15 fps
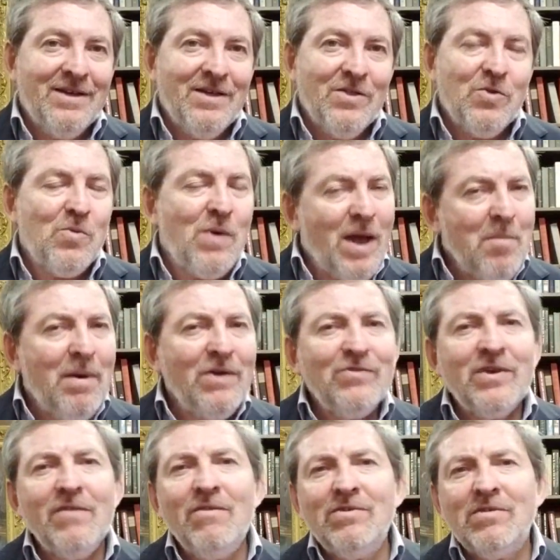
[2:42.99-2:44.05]
The rabbis
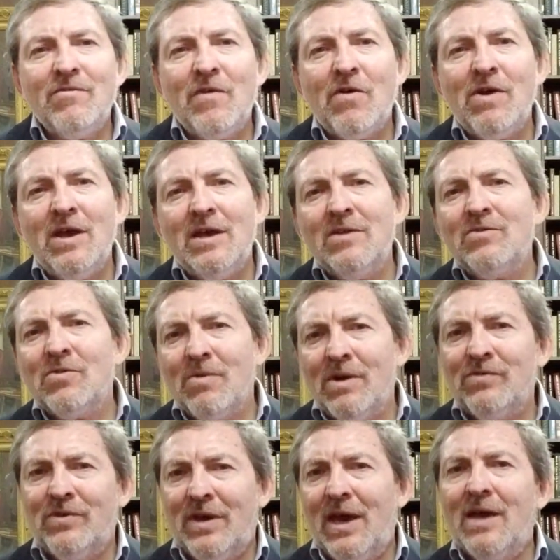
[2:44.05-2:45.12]
give us a very
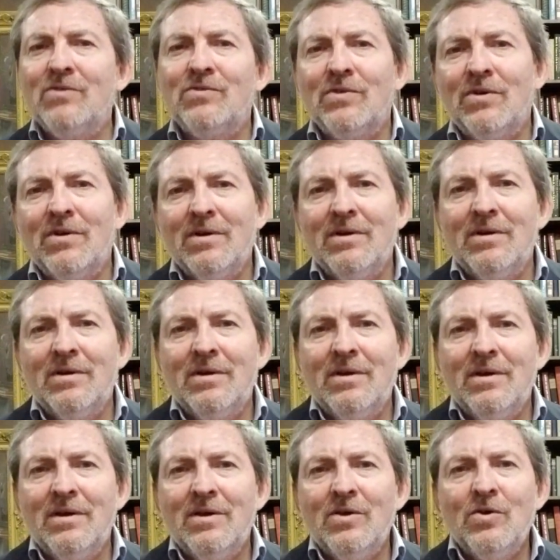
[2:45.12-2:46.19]
interesting answer.
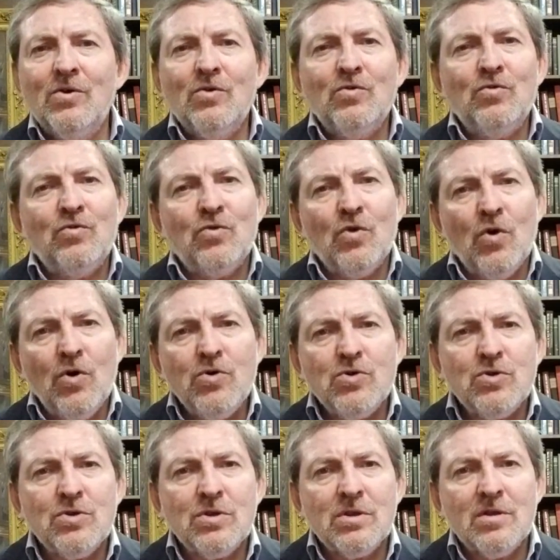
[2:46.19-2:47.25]

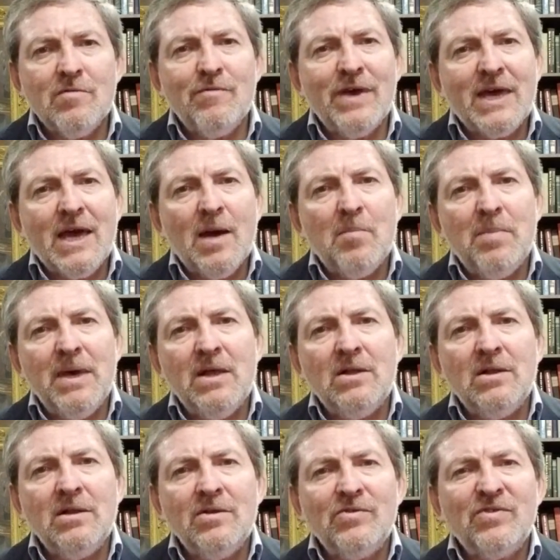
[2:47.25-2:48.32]
Drosh
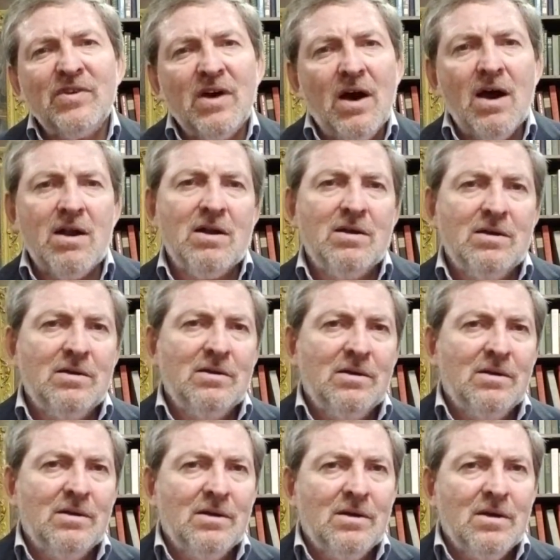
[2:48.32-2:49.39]
vekabel schar.
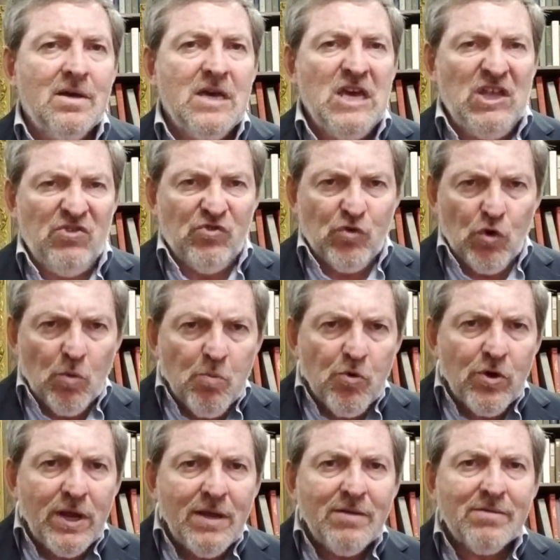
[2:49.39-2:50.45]

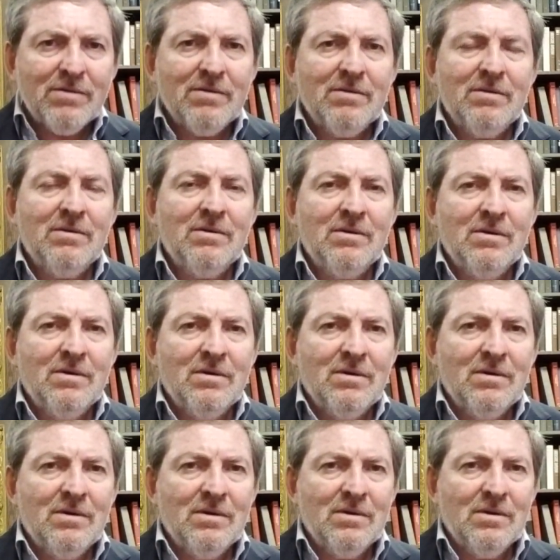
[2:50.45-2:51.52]
Interpret it
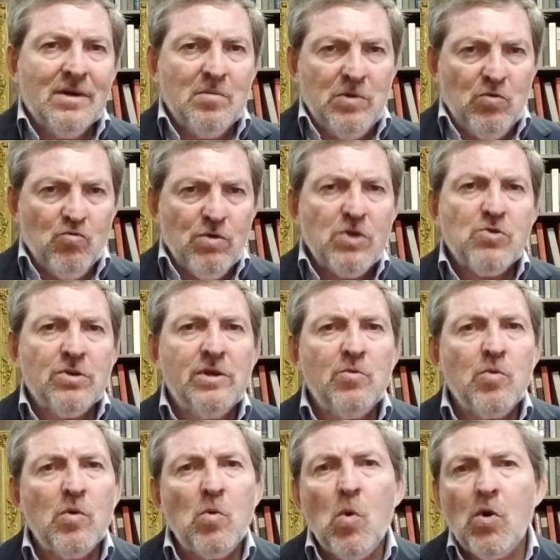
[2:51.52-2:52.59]
and be richly
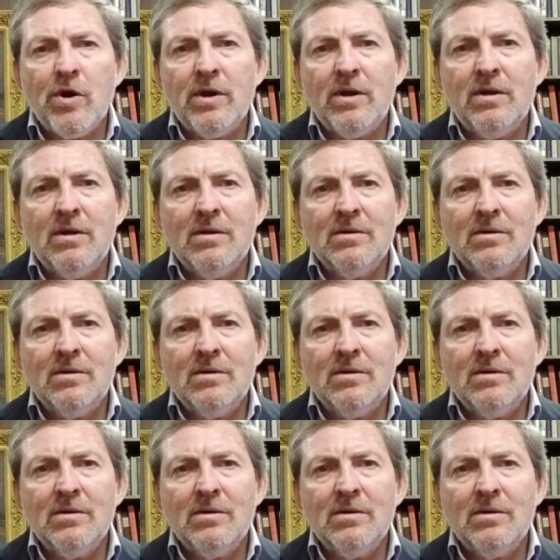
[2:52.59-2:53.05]
rewarded.